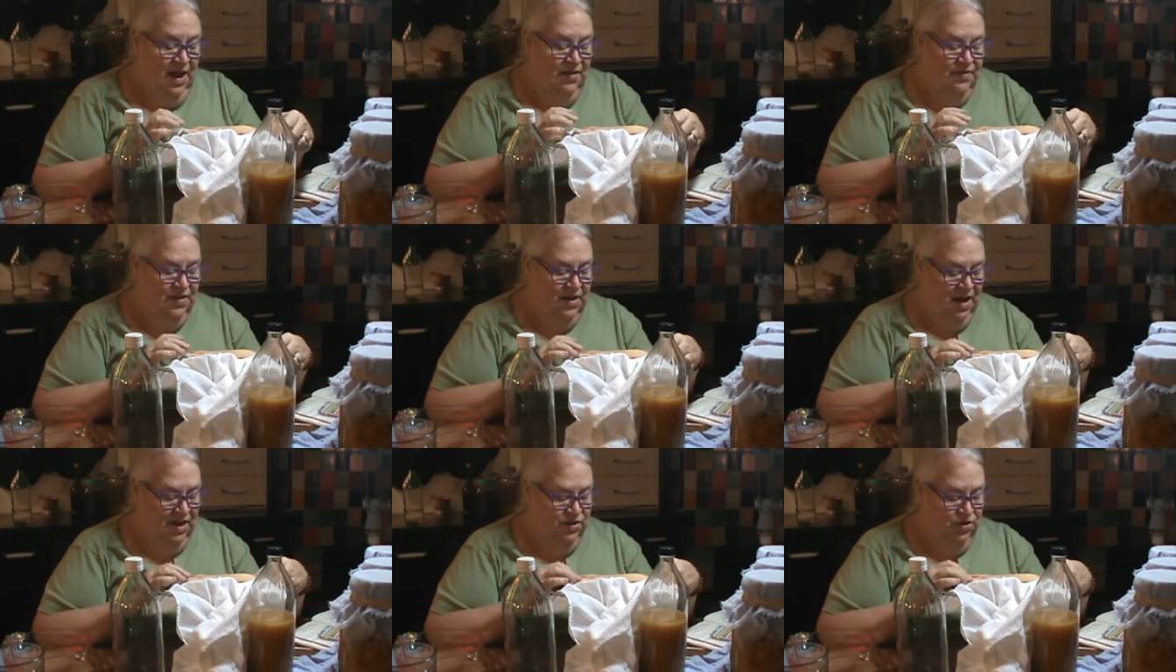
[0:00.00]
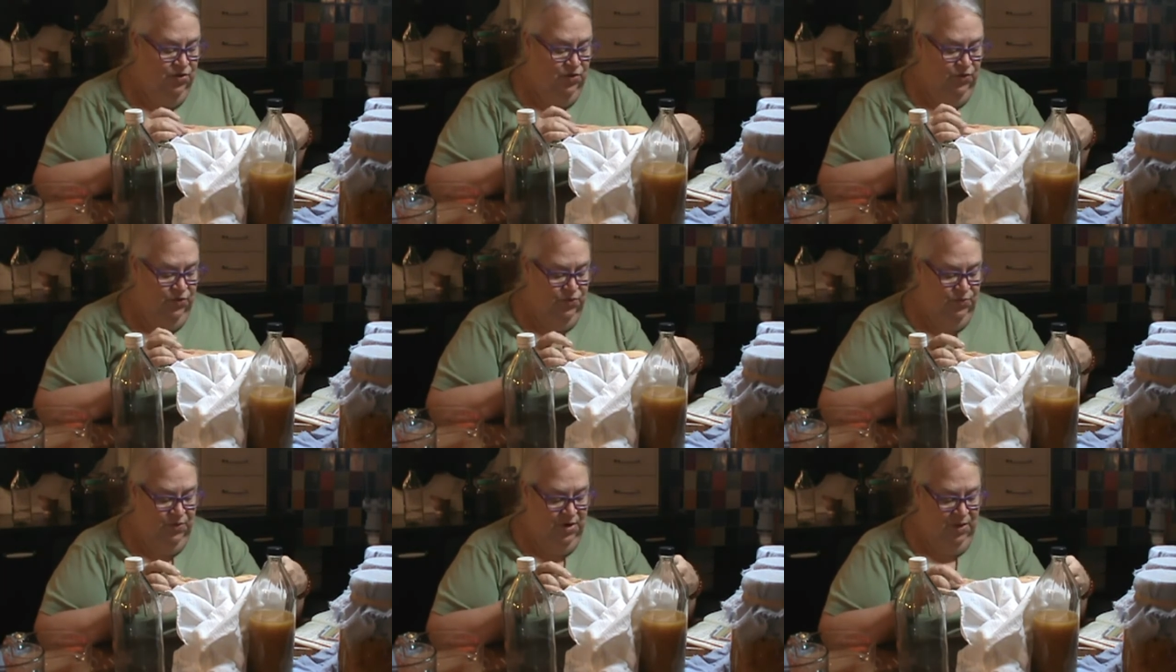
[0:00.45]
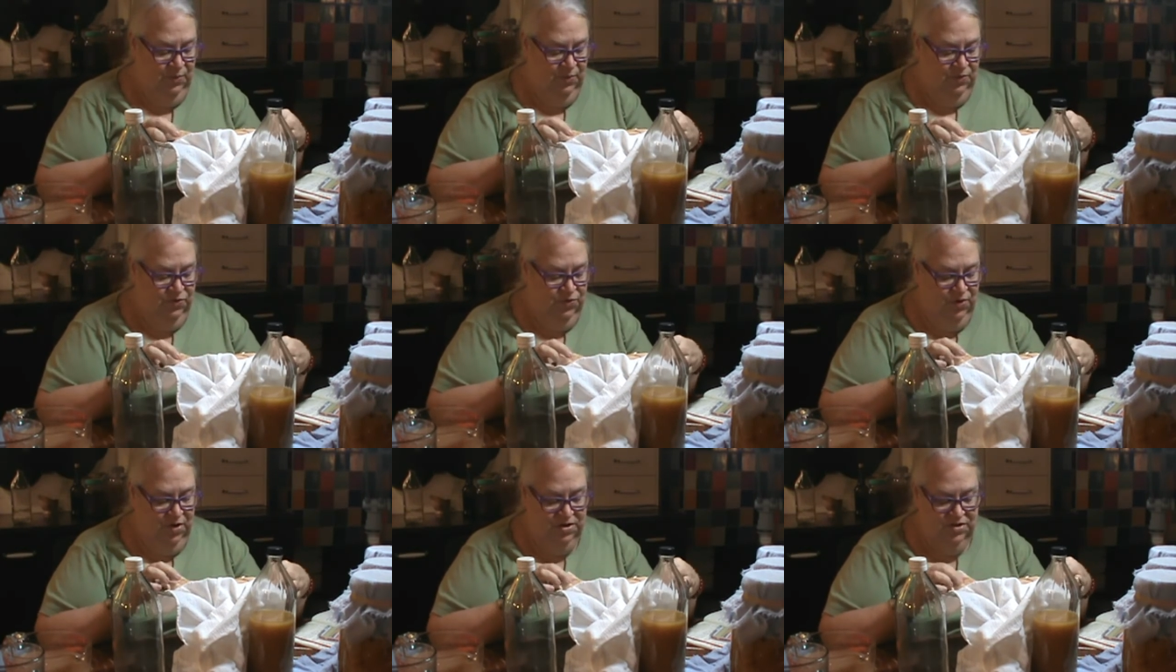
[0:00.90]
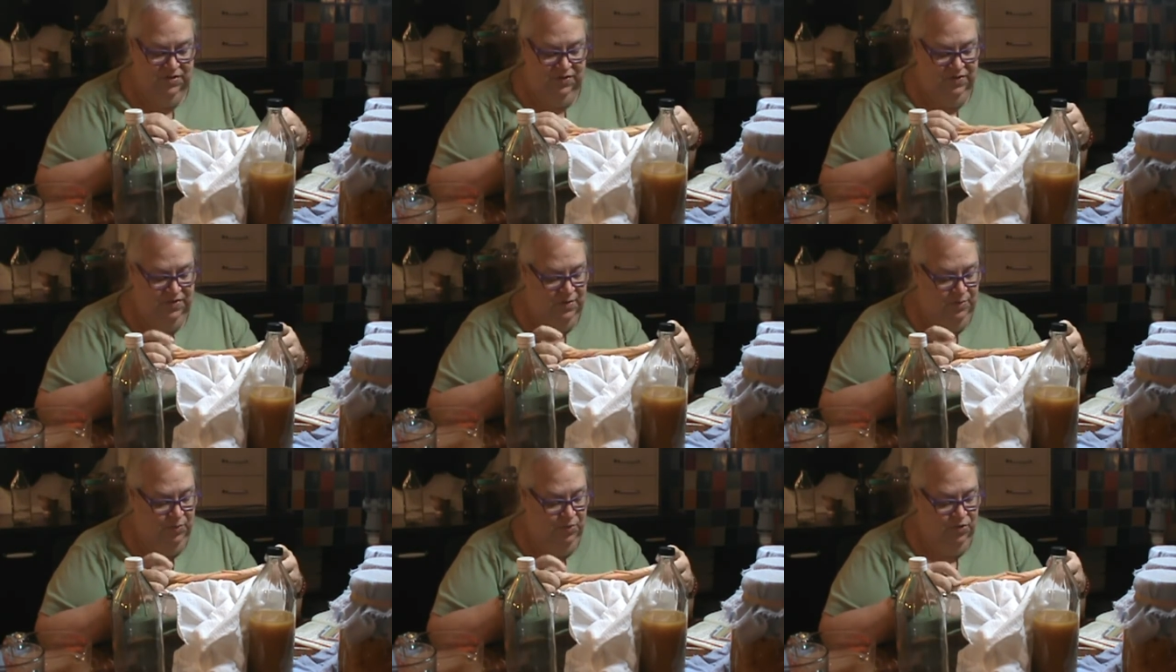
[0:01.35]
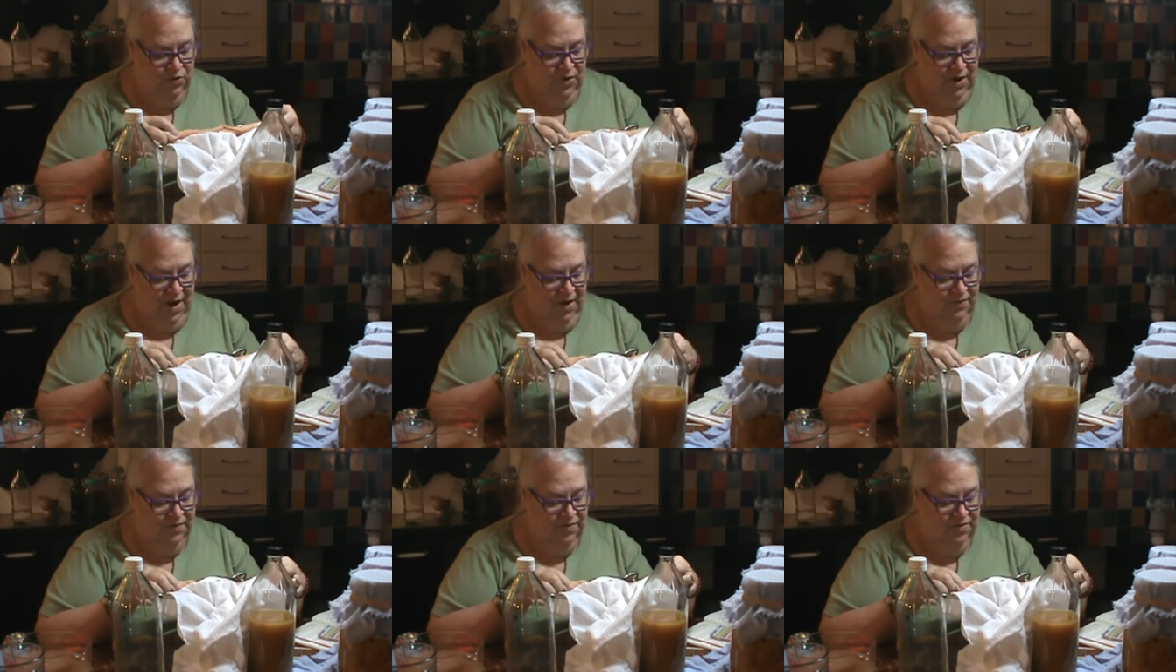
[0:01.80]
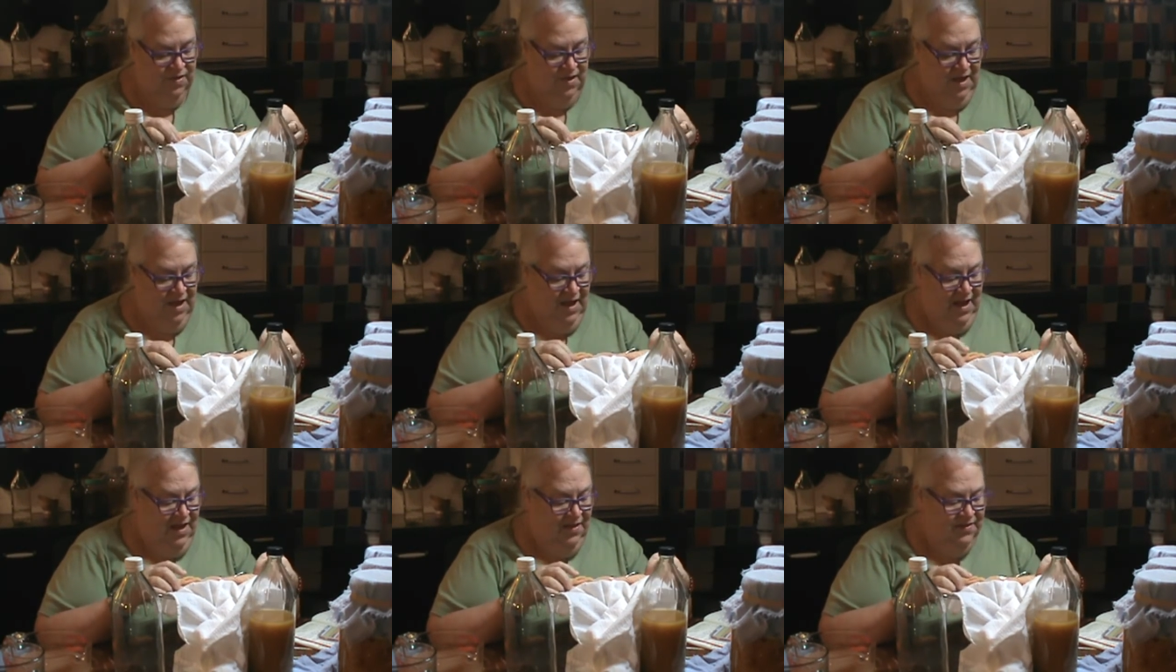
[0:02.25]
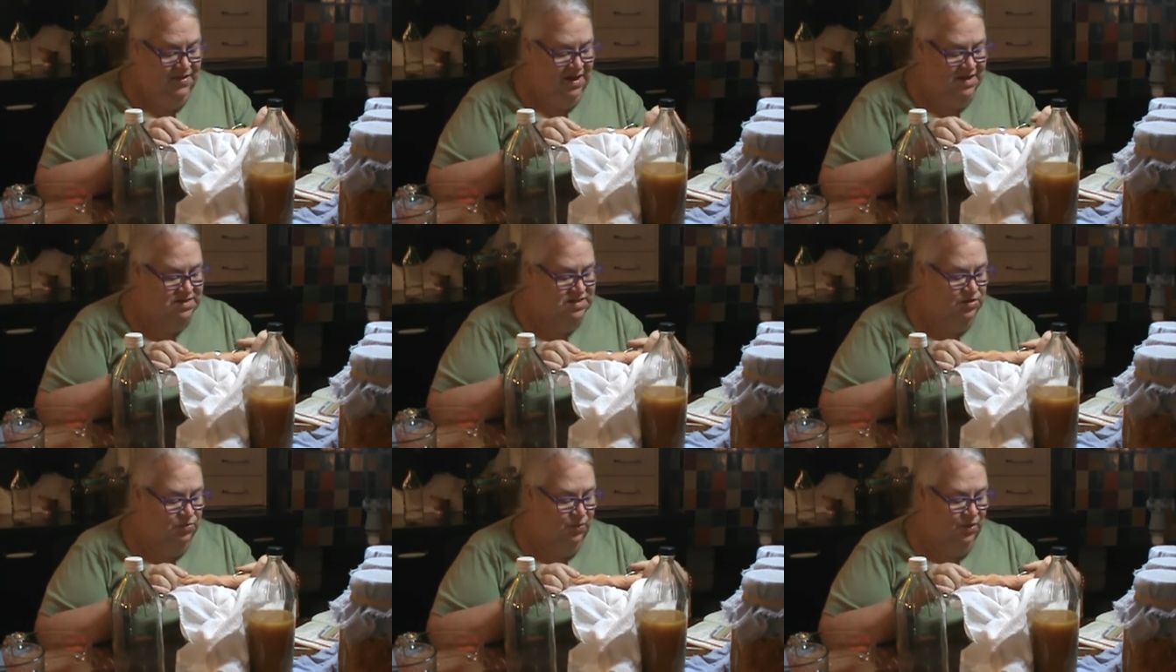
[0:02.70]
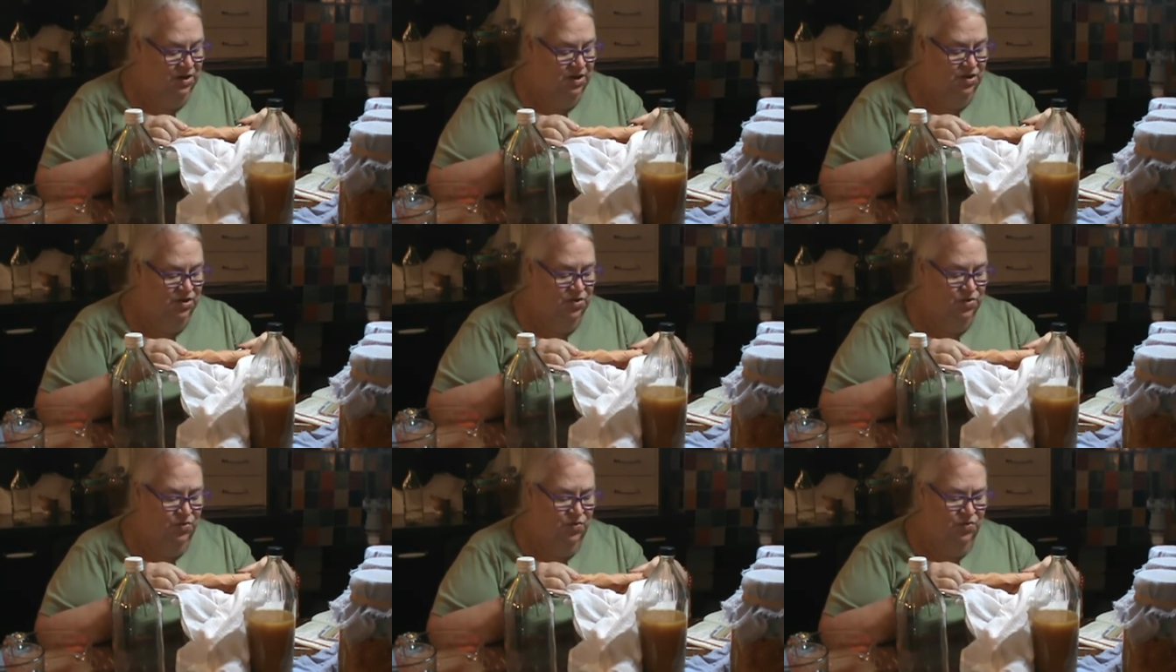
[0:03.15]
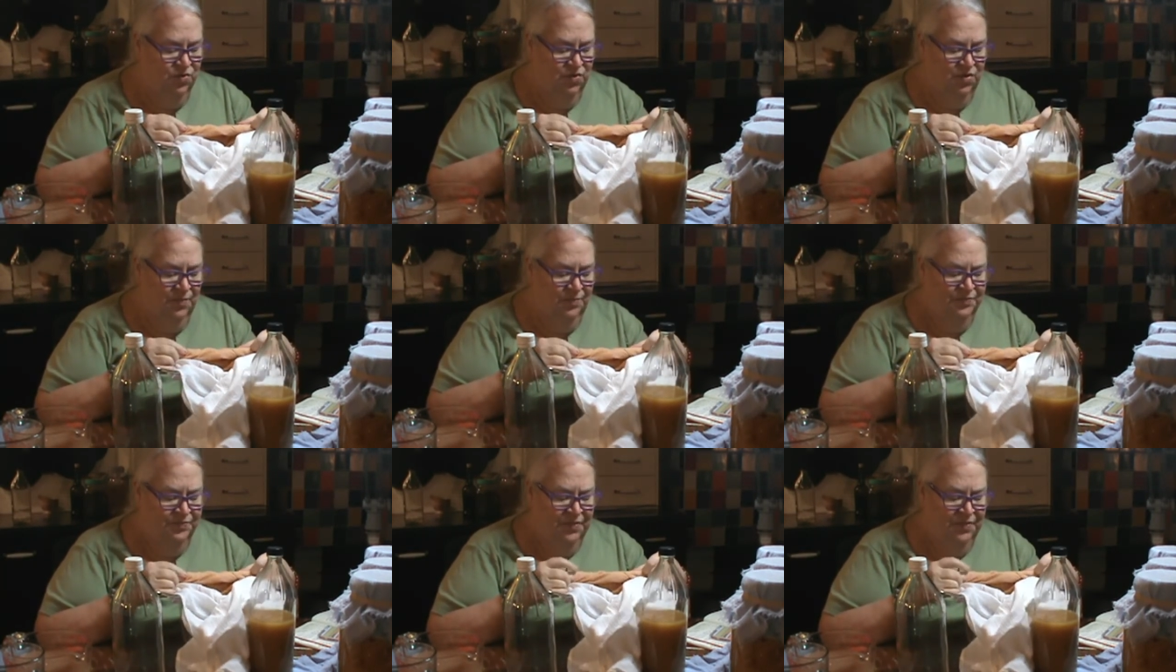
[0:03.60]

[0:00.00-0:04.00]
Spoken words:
that I used when I was doing just simple crafts that I didn't want to use.